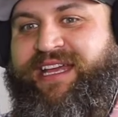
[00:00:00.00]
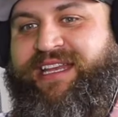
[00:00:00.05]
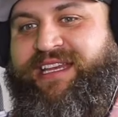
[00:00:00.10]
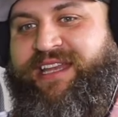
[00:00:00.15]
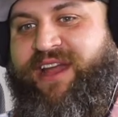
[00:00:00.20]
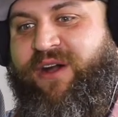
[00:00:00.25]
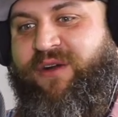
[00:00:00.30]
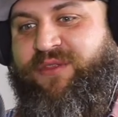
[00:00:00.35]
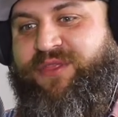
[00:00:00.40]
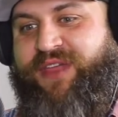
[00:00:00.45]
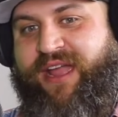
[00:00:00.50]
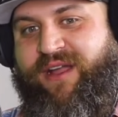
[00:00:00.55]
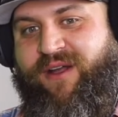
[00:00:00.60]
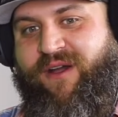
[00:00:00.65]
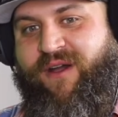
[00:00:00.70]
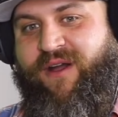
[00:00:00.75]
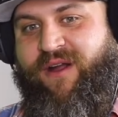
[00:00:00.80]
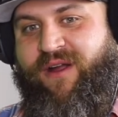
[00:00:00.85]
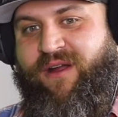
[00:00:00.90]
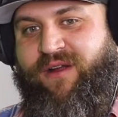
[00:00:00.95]
No, there
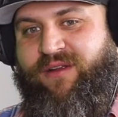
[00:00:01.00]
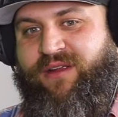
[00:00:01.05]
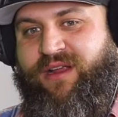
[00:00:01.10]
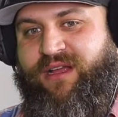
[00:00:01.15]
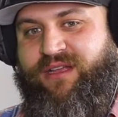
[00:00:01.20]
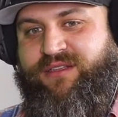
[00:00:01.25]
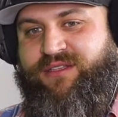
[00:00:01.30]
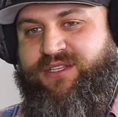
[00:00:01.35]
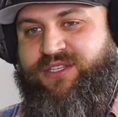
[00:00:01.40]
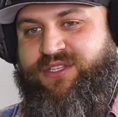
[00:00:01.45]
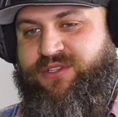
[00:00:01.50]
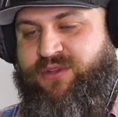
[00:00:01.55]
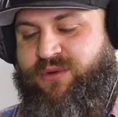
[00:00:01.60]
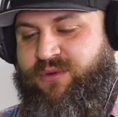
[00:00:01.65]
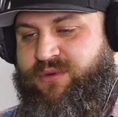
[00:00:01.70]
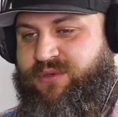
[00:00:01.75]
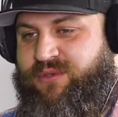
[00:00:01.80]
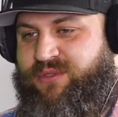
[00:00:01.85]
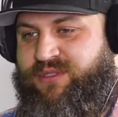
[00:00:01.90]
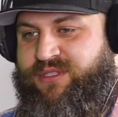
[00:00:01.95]
are
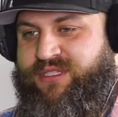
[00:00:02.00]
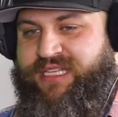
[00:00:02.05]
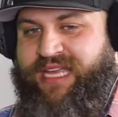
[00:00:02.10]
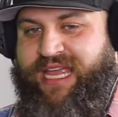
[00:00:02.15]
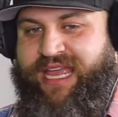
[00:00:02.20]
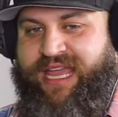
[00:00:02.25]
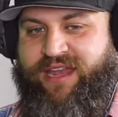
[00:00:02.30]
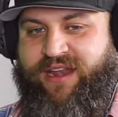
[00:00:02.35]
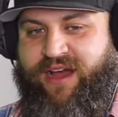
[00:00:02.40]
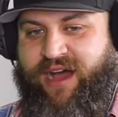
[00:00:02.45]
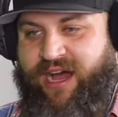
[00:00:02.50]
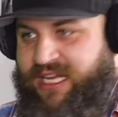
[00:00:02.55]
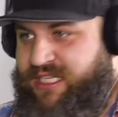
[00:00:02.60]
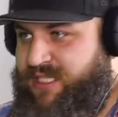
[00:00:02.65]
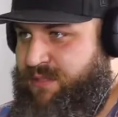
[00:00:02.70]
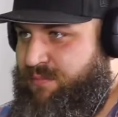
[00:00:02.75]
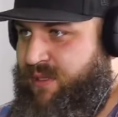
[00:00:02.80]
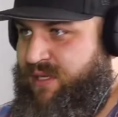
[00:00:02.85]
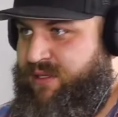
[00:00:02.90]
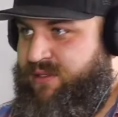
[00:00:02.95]
schools and
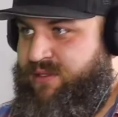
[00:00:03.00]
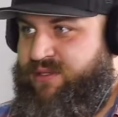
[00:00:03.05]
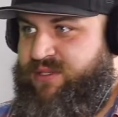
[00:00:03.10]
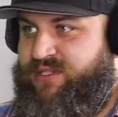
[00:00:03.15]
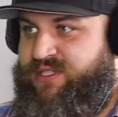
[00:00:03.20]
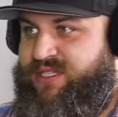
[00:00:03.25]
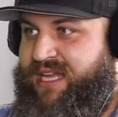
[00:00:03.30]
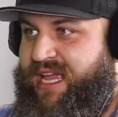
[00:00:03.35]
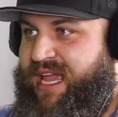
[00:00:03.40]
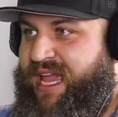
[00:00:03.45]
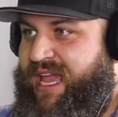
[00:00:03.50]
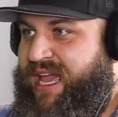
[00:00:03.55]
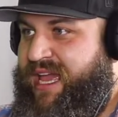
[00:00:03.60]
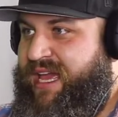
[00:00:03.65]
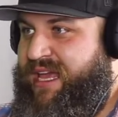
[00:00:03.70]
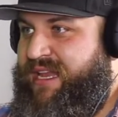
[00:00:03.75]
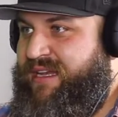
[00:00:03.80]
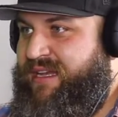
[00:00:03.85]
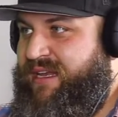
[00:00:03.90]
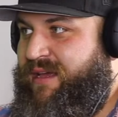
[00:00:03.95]
hospitals
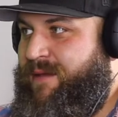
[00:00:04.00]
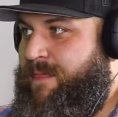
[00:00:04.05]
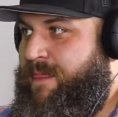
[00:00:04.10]
and